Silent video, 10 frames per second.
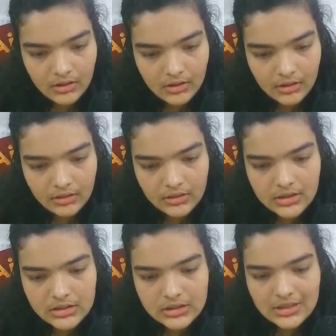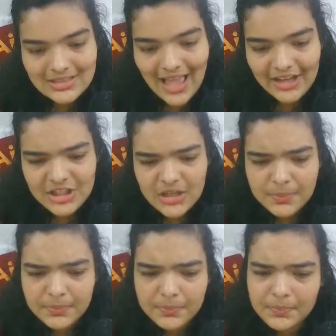This is actually
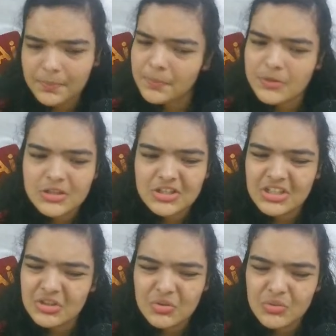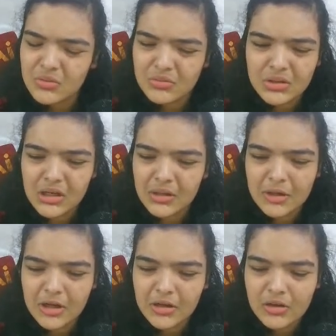positioned to
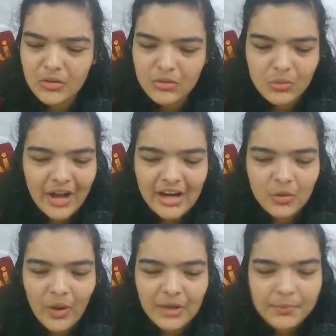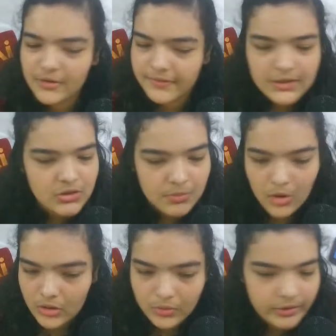look quite perfect, so I'm
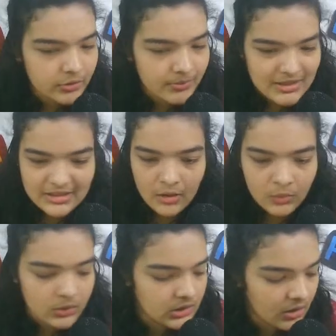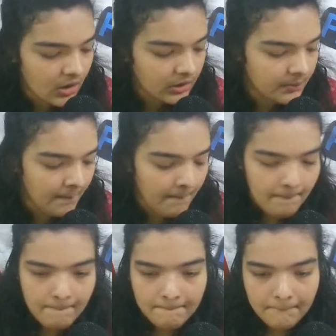not going to mess around with it a lot.
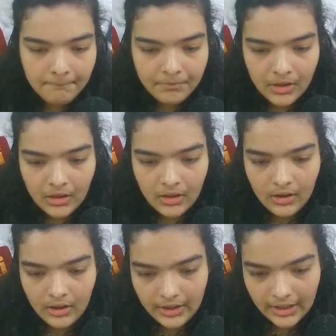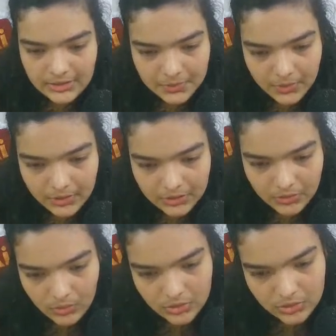Next we're going to
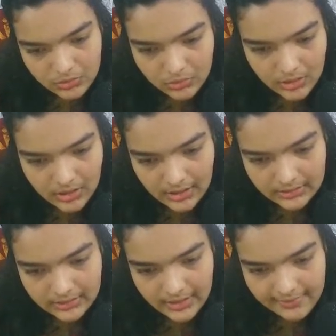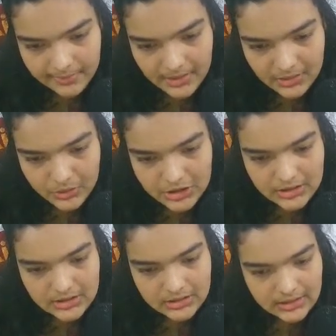go to another alphabet, which
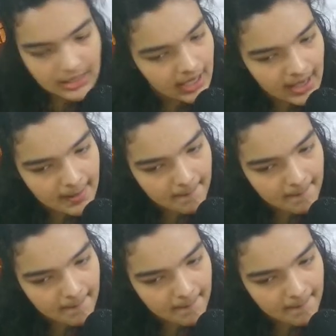is K.